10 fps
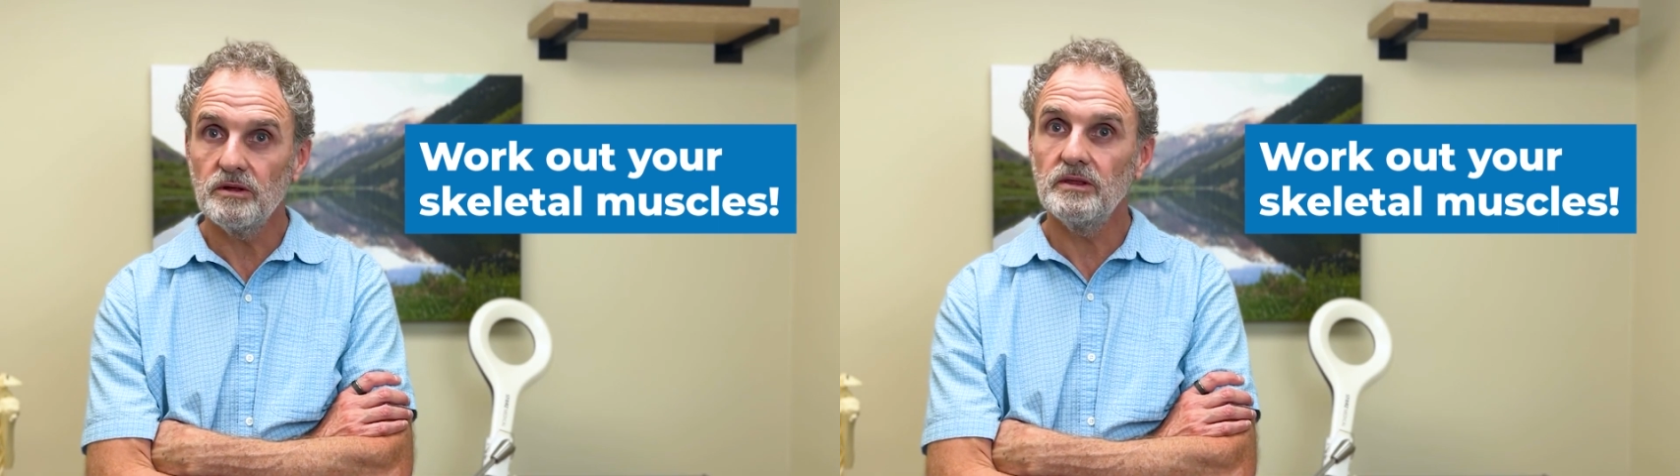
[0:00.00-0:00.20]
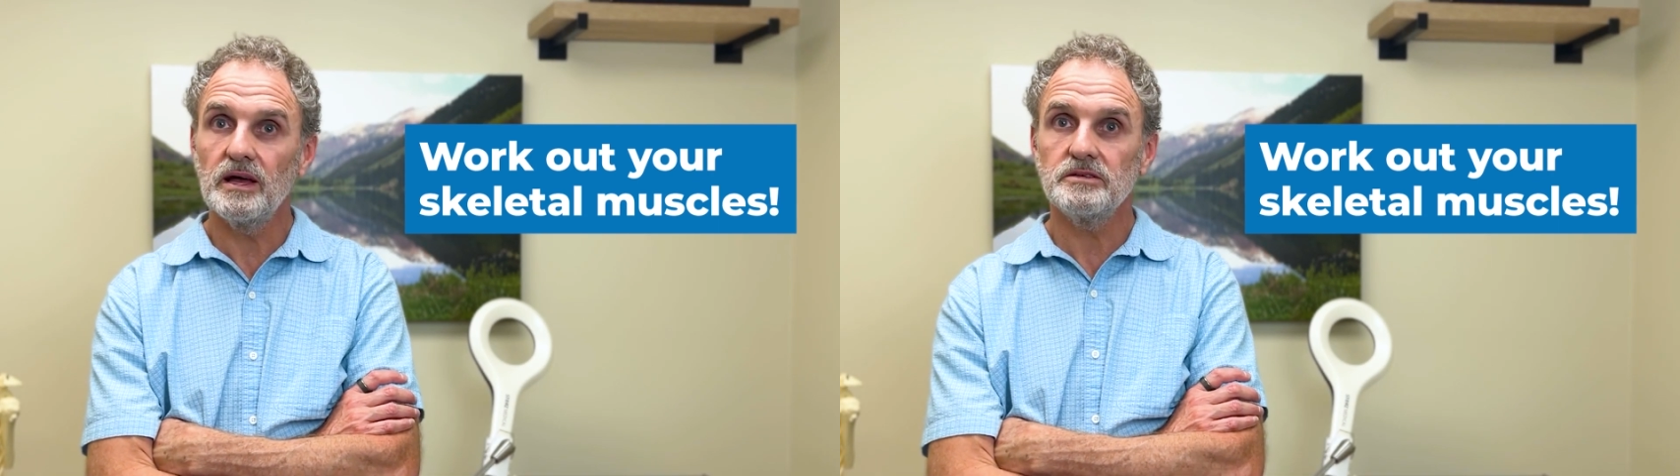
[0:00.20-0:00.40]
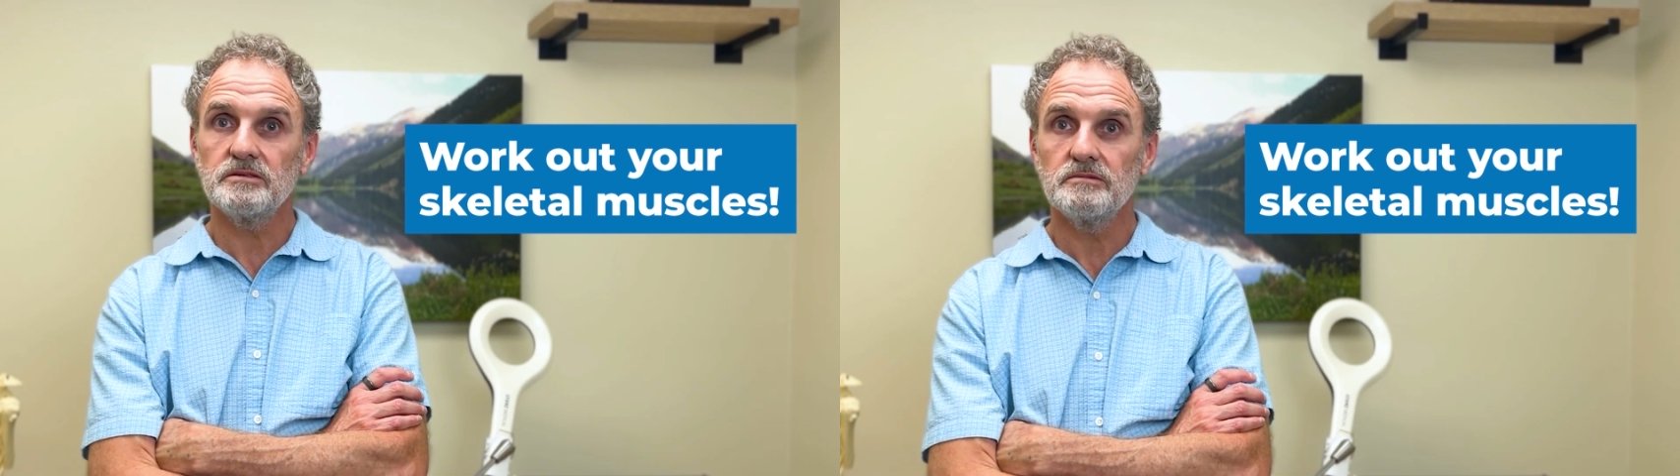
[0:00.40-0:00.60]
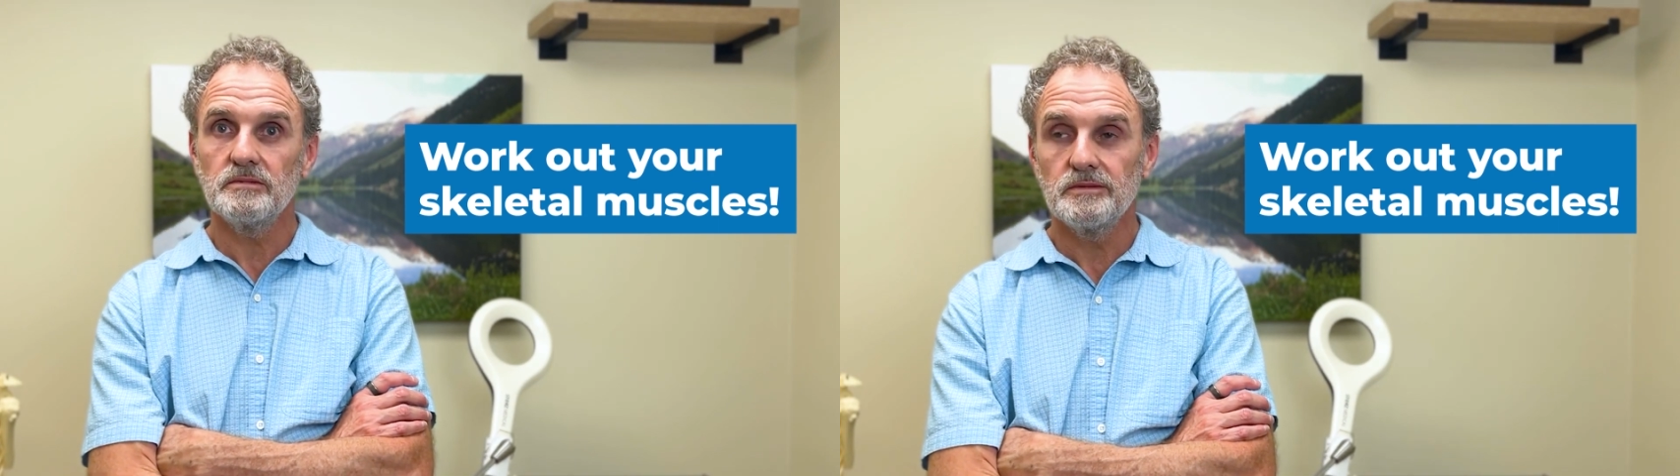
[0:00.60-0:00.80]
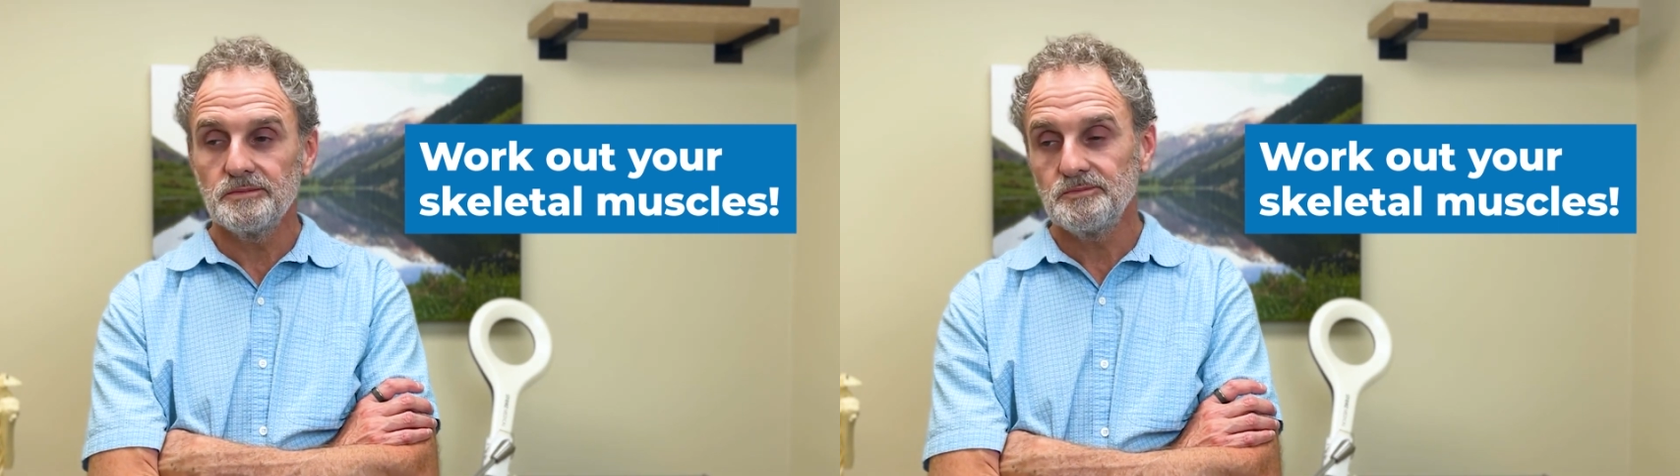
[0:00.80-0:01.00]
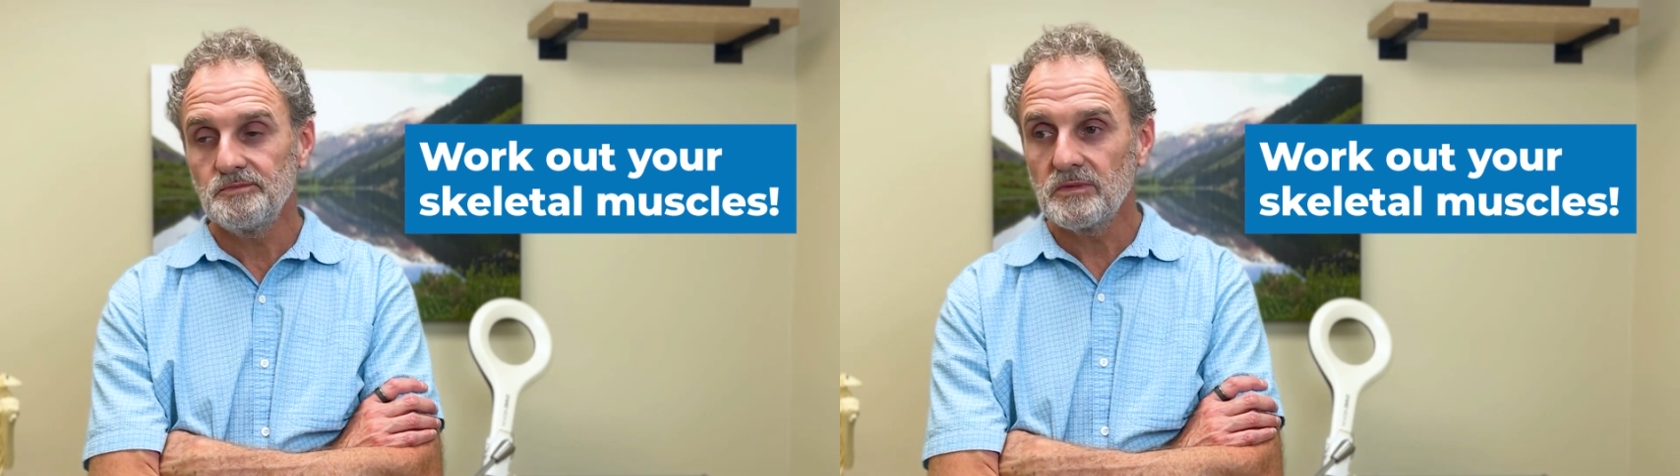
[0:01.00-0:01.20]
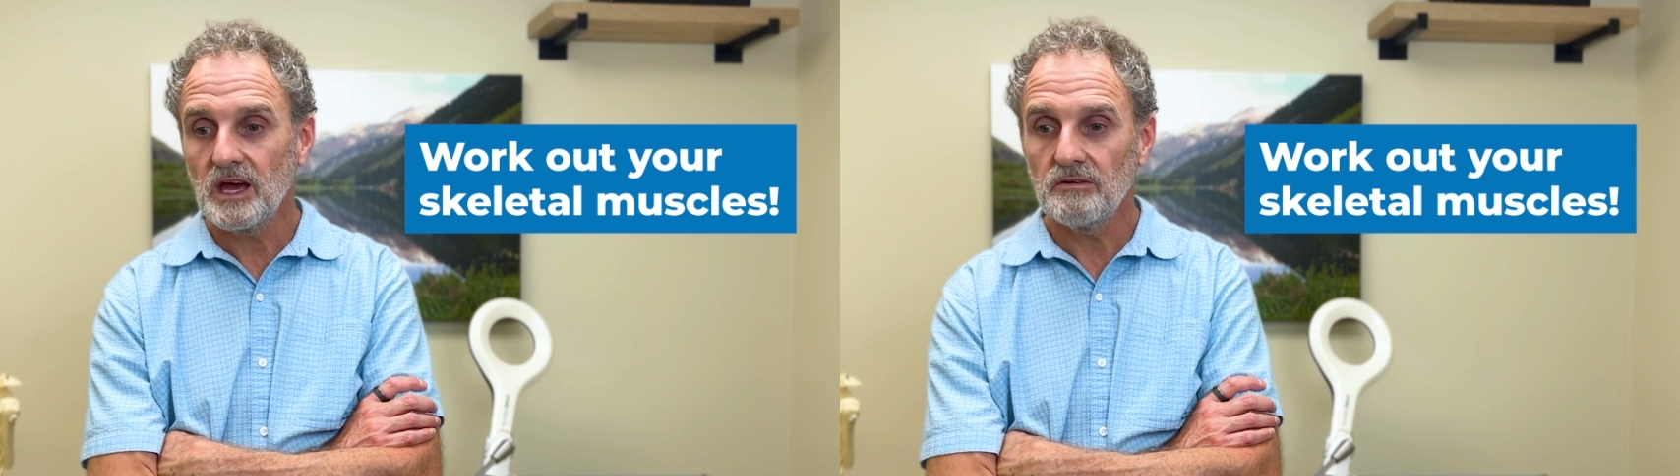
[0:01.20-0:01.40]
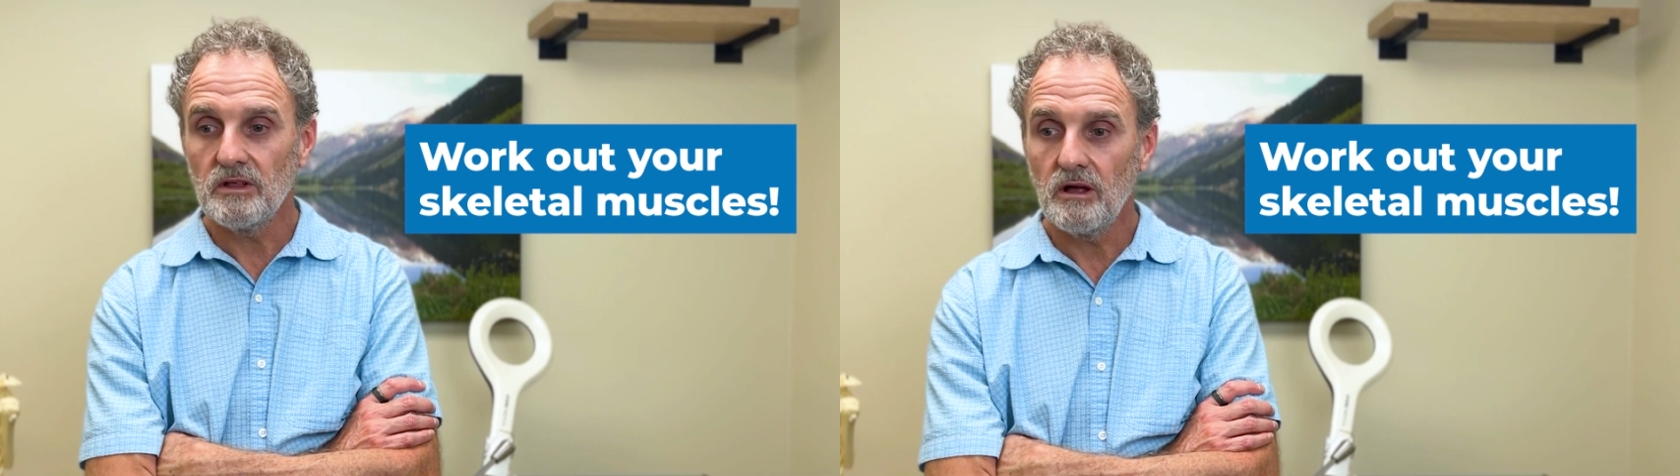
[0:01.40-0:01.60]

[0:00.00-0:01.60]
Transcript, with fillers: And that's kind of a